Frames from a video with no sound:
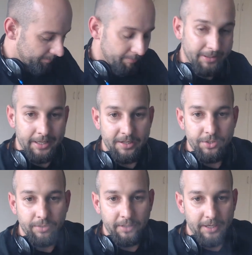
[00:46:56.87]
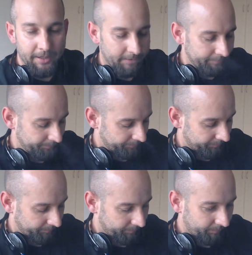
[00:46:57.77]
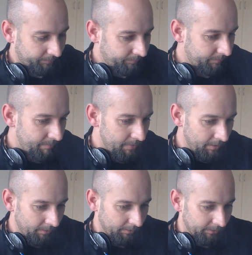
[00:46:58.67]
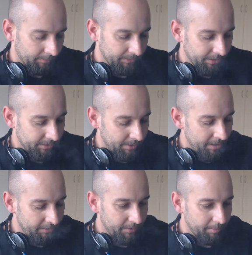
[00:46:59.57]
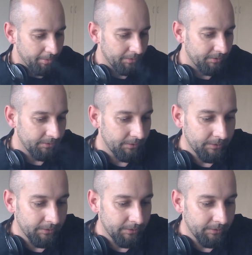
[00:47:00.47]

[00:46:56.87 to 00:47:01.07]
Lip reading: potential here. I'm just going to put